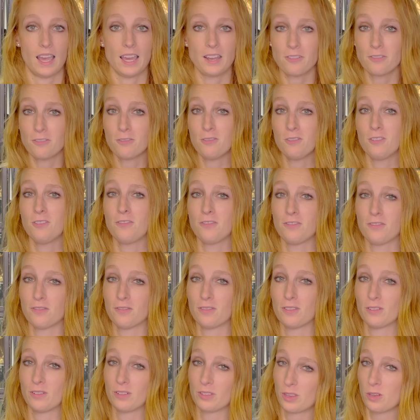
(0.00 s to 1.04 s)
I don't know
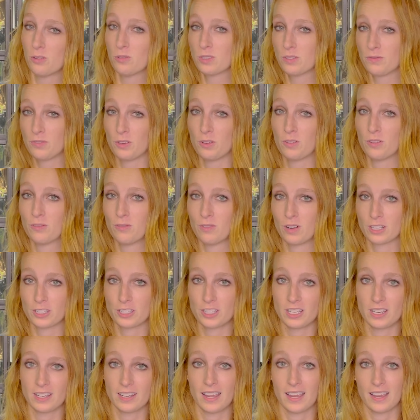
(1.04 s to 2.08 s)
if those of you who are
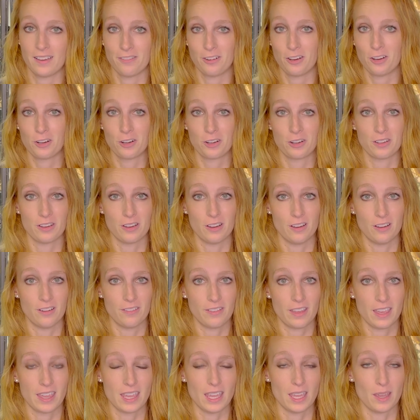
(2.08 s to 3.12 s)
watching have heard of
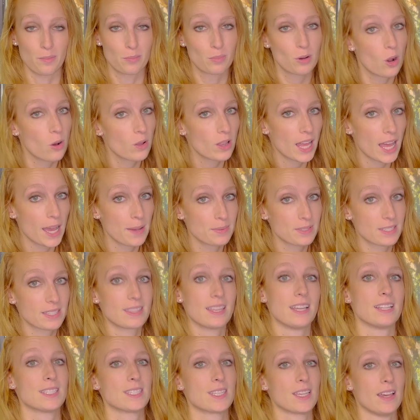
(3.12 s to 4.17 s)
a prolapse.
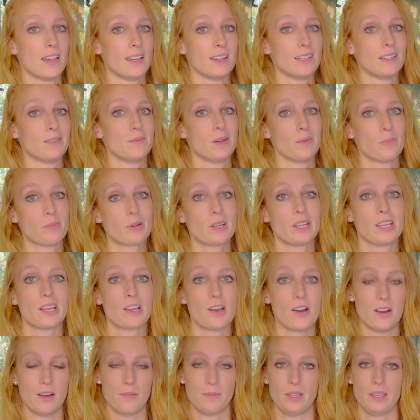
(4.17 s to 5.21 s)
That's a pretty
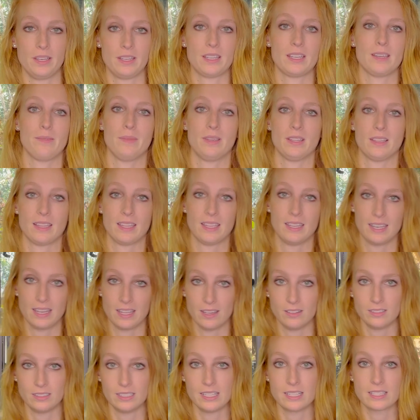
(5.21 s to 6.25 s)
common chameleon
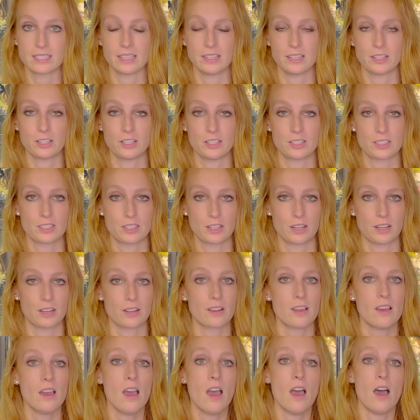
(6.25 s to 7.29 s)
illness and
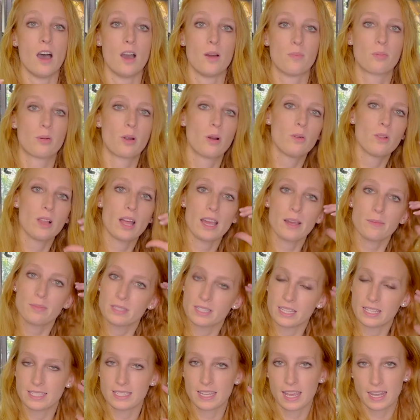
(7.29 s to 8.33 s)
concern. A prolapse
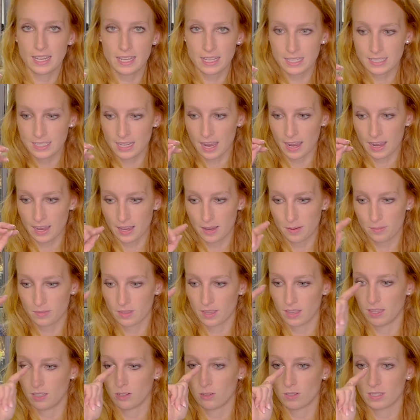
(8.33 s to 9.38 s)
is any time the
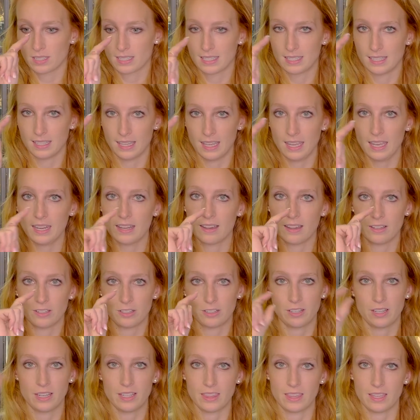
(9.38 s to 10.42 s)
little slit
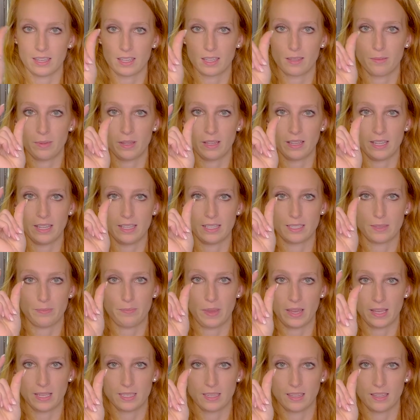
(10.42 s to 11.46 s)
underneath the chameleon's
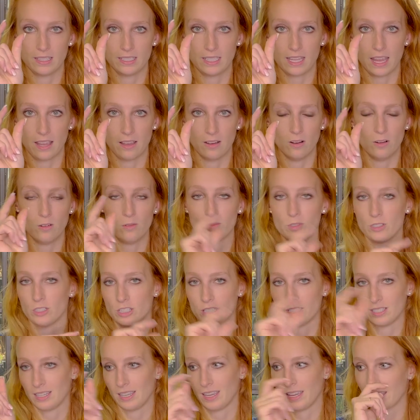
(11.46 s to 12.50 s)
base of the tail, which
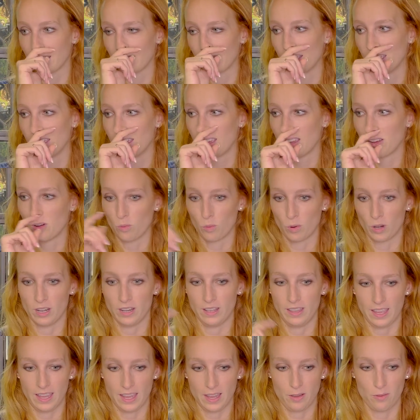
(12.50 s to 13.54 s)
is like where
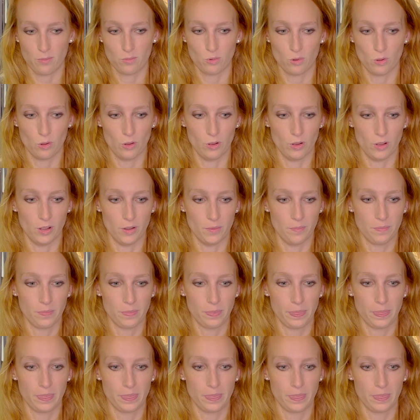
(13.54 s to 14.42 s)
they will